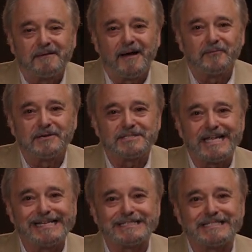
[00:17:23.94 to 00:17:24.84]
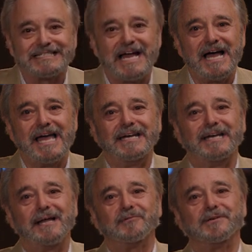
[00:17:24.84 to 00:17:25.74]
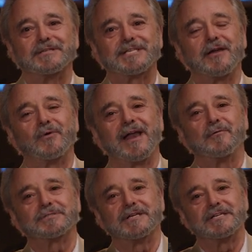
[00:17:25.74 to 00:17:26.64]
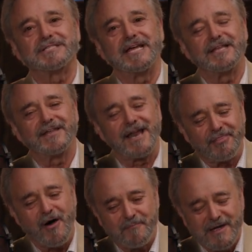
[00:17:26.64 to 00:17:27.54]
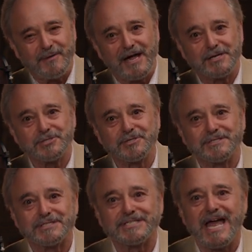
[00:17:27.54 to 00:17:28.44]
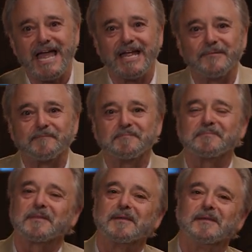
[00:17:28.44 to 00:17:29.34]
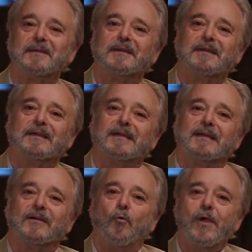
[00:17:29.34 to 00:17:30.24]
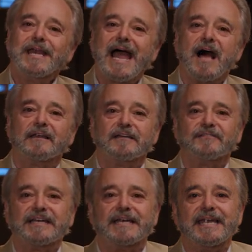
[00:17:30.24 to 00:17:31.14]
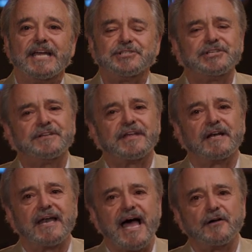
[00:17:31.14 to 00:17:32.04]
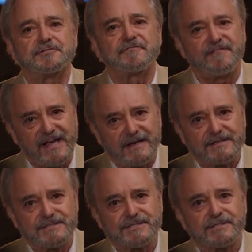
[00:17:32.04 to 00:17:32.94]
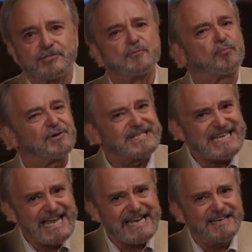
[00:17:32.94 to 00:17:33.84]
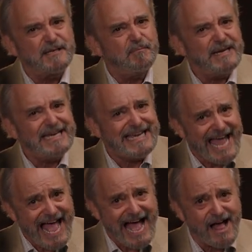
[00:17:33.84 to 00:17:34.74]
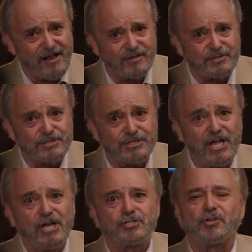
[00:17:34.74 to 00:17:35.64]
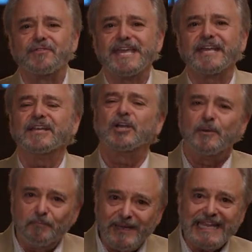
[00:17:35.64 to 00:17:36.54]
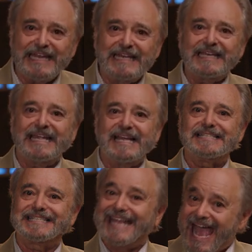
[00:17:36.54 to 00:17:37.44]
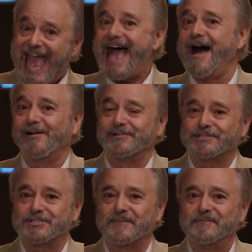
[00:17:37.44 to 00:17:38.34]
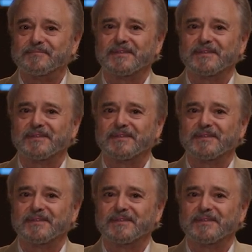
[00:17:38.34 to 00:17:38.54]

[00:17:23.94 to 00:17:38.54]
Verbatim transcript: I'm going to say it's a sign, and I'm going to say what I was going to say that I thought maybe I shouldn't say. We now live in a nation that allows fellas to pretend to be gals so they can compete against gals.